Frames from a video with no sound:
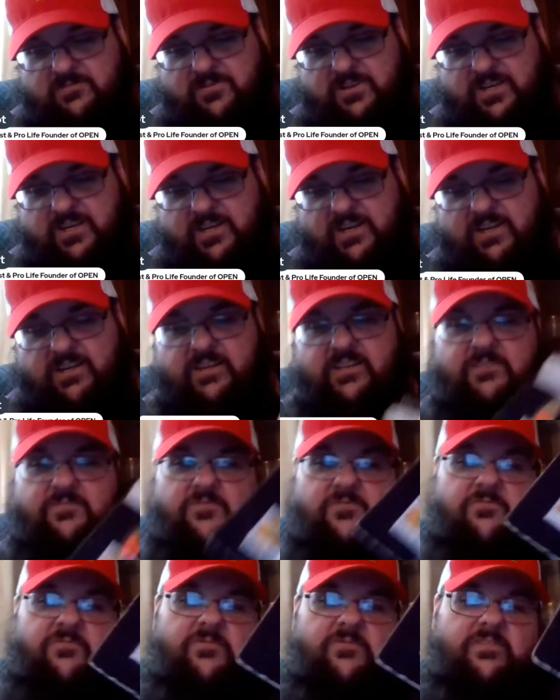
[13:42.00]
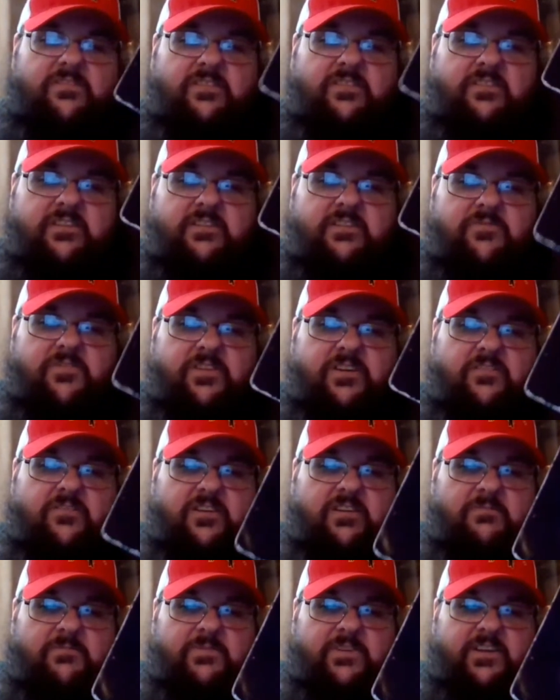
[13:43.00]
Then we got a different one, different
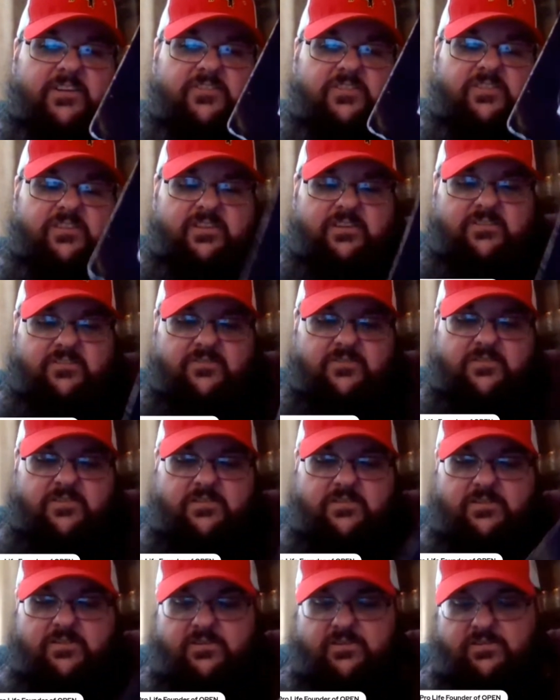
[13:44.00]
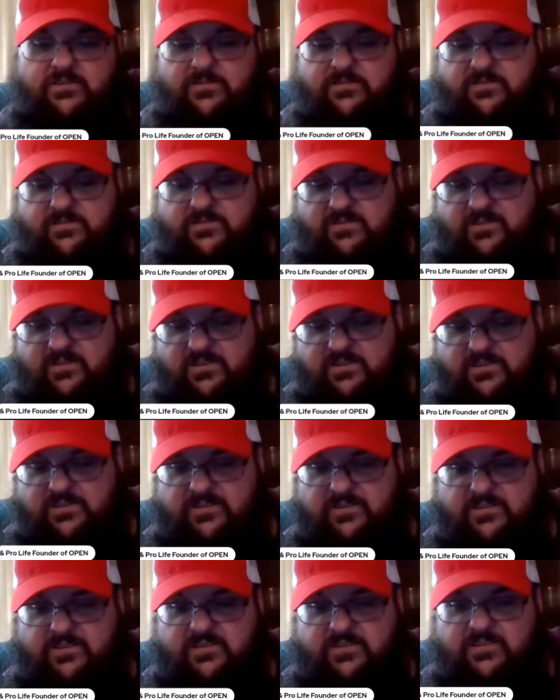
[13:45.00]
color combination there,
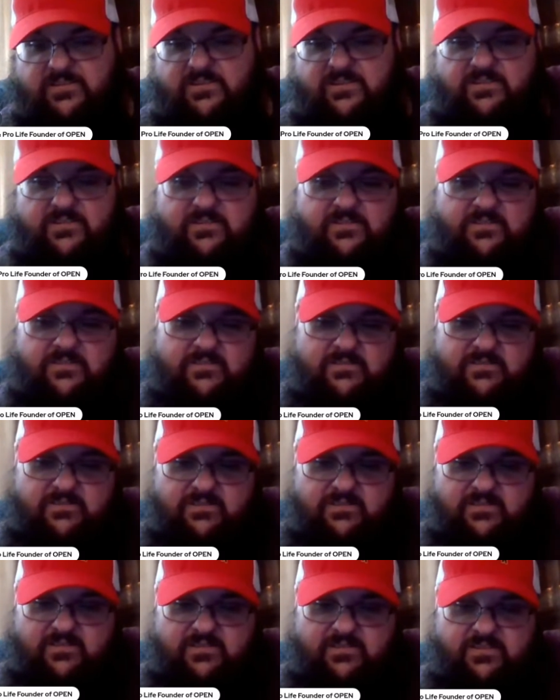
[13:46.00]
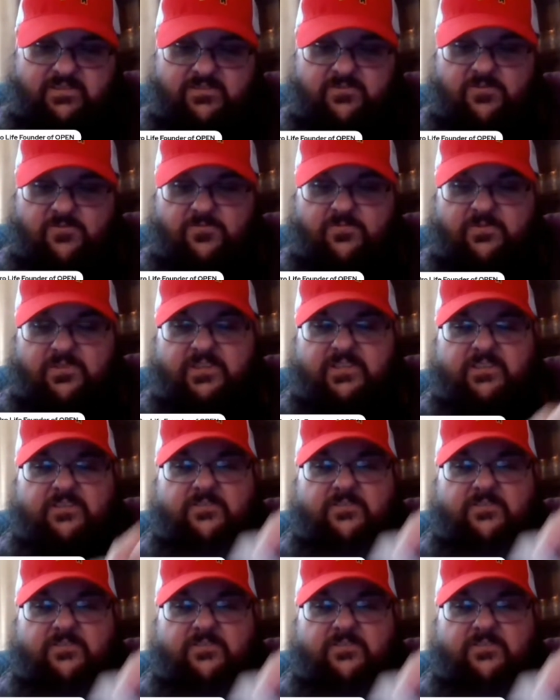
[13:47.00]
and then a third one